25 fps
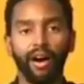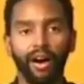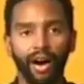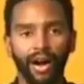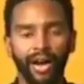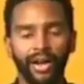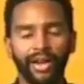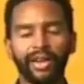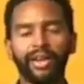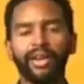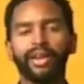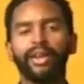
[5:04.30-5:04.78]

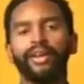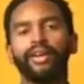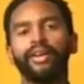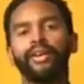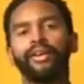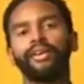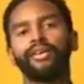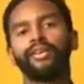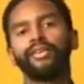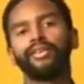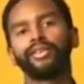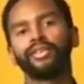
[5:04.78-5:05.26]
on
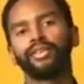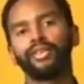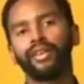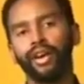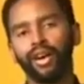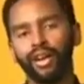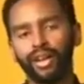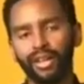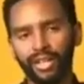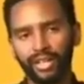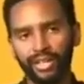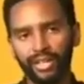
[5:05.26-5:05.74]

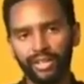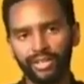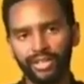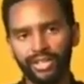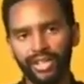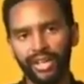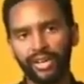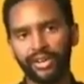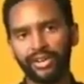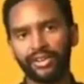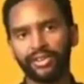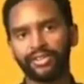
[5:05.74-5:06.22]
calling your
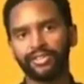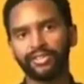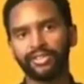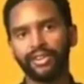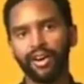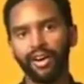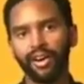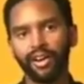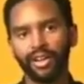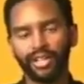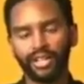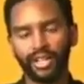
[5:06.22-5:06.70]
senators,
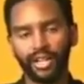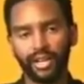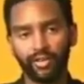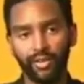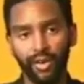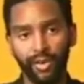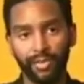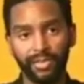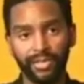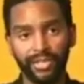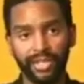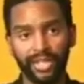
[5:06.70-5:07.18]
calling your
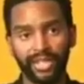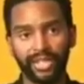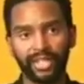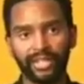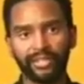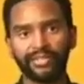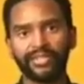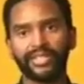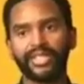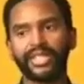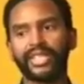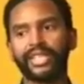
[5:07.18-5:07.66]

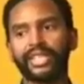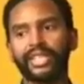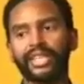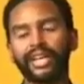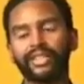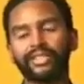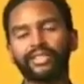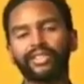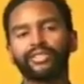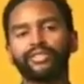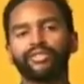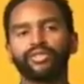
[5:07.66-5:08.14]
representatives to
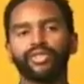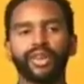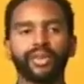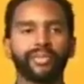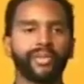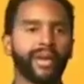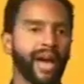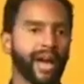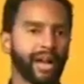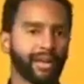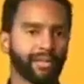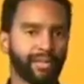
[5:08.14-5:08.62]
get the
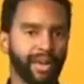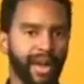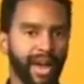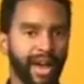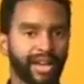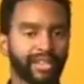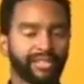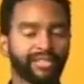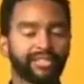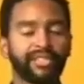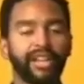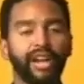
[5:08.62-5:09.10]
DREAM Act
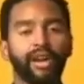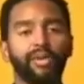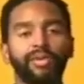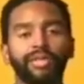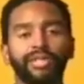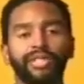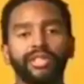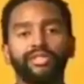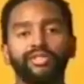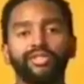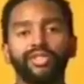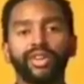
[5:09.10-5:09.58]
passed. Now,
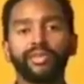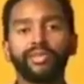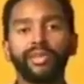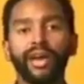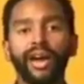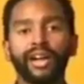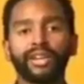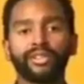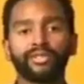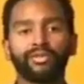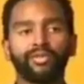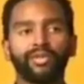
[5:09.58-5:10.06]
what the DREAM
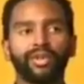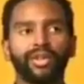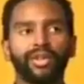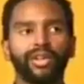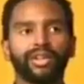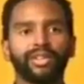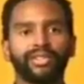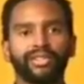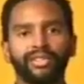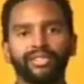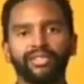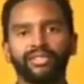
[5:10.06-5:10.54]
Act would
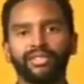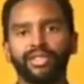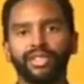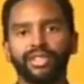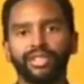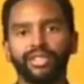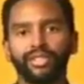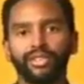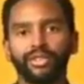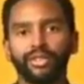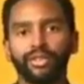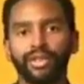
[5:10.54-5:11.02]

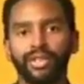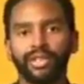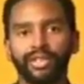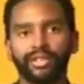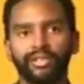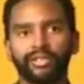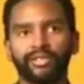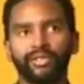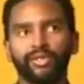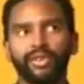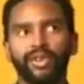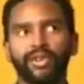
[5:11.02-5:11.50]
essentially do
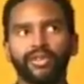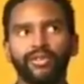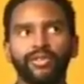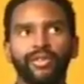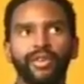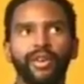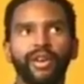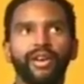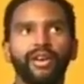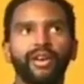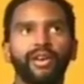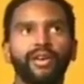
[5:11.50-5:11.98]
is sort of
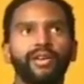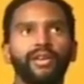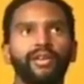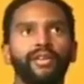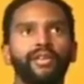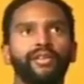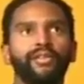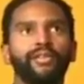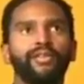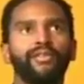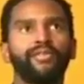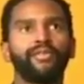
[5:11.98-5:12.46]

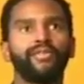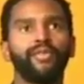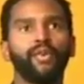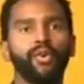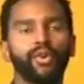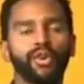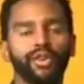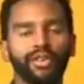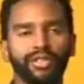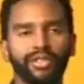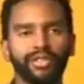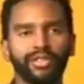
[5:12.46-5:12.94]

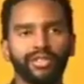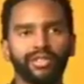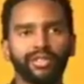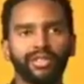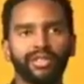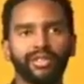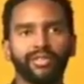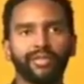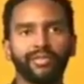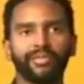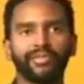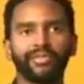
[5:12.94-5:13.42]
force,